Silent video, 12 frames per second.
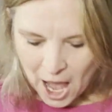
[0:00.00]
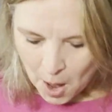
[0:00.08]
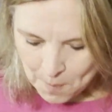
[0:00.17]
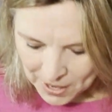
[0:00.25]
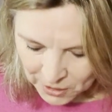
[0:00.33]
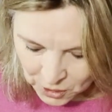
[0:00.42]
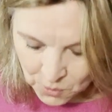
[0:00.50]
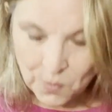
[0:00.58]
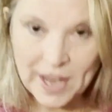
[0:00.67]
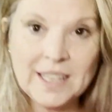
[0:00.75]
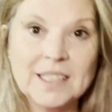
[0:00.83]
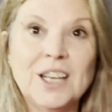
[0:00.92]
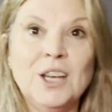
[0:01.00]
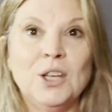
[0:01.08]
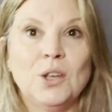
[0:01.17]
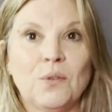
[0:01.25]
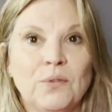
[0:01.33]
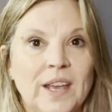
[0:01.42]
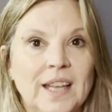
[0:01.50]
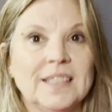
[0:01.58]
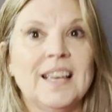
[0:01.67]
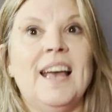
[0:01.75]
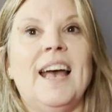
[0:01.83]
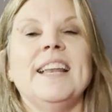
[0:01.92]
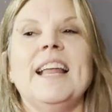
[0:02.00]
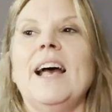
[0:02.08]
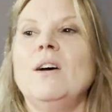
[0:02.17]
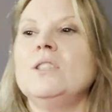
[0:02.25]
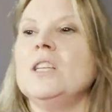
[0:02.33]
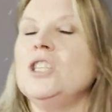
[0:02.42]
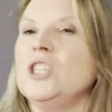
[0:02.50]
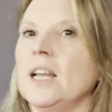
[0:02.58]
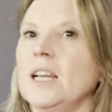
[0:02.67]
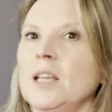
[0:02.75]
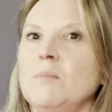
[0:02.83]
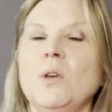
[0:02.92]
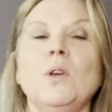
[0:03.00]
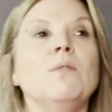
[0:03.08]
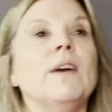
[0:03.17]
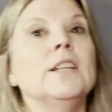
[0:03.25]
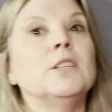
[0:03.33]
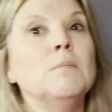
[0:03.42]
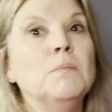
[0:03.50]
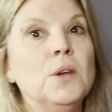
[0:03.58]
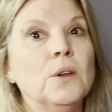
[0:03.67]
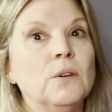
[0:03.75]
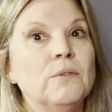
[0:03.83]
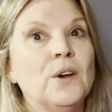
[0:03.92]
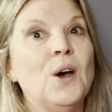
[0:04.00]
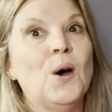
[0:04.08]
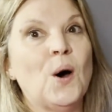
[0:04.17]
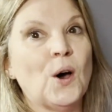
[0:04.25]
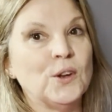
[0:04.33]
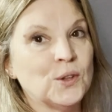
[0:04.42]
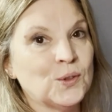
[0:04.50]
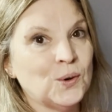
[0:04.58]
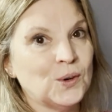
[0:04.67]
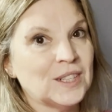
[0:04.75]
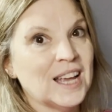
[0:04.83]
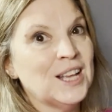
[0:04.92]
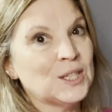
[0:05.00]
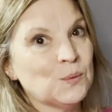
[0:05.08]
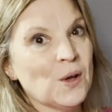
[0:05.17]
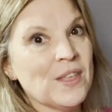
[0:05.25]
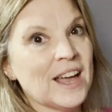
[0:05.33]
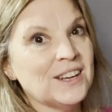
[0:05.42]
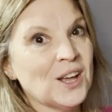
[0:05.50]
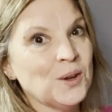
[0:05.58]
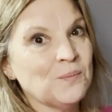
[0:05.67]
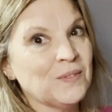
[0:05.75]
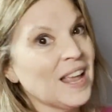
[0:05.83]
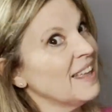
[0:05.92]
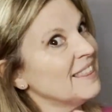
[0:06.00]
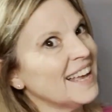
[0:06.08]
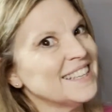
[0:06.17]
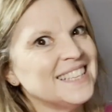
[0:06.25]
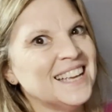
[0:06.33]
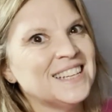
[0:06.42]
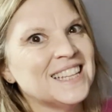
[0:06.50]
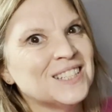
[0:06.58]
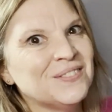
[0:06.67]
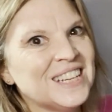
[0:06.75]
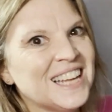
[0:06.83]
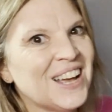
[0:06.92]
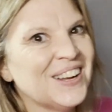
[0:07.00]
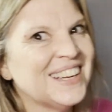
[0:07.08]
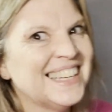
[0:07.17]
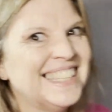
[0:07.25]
about your weight, your feet, and how to gently move and to move on a thought. So on that note, that's the end of this video.